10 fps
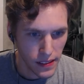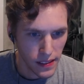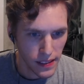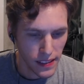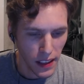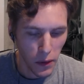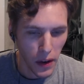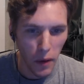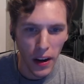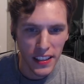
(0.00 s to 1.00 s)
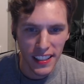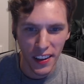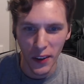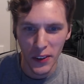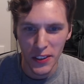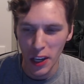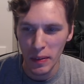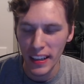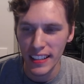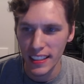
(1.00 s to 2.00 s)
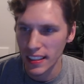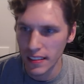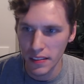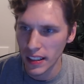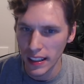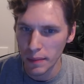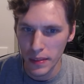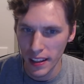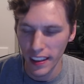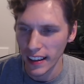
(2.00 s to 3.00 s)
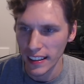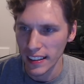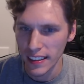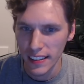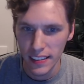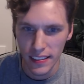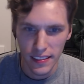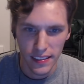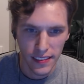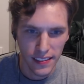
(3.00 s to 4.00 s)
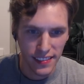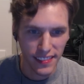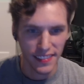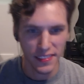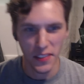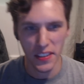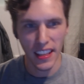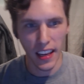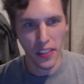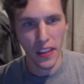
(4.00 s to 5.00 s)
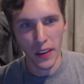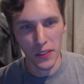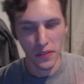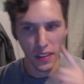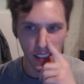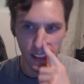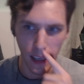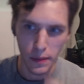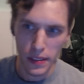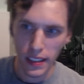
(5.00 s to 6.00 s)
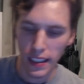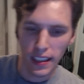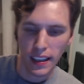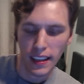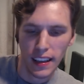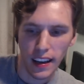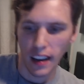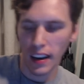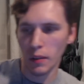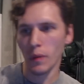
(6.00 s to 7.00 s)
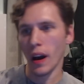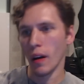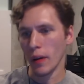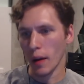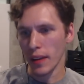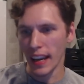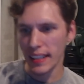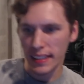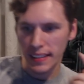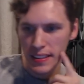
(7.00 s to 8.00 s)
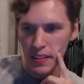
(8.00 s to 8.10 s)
No, we're not watching the whole Jerma gets clipped thing. We've seen that a thousand fucking times. All right, what about how, how are we ending this?